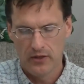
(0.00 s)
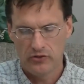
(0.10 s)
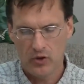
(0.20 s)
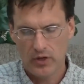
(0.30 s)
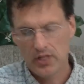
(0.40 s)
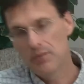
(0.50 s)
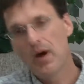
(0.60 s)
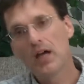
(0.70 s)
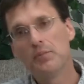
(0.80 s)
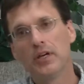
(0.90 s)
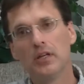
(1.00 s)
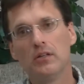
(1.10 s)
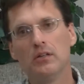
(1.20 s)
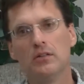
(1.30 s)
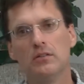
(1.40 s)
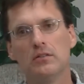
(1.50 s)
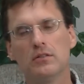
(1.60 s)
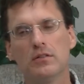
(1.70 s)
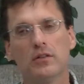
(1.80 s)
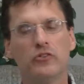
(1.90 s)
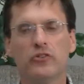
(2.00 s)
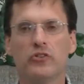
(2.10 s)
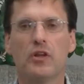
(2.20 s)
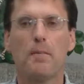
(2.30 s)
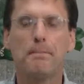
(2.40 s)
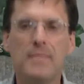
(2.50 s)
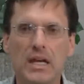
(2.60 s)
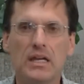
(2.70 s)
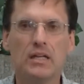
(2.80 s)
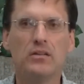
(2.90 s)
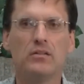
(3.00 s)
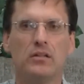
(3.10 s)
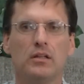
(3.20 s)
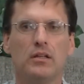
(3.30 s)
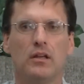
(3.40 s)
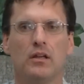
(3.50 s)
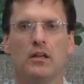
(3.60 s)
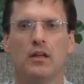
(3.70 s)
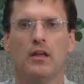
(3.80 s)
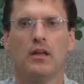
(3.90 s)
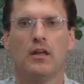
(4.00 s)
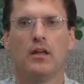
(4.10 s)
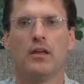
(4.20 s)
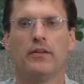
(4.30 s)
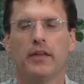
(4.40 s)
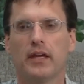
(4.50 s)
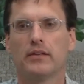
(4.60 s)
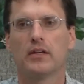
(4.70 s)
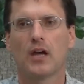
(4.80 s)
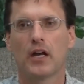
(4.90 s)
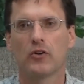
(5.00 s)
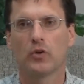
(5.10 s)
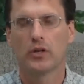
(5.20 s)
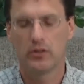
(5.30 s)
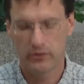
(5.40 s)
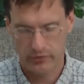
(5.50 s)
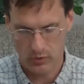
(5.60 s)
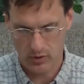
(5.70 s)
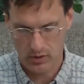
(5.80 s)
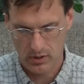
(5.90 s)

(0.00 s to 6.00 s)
So, in my opinion, this is an amazing thing that God created us for.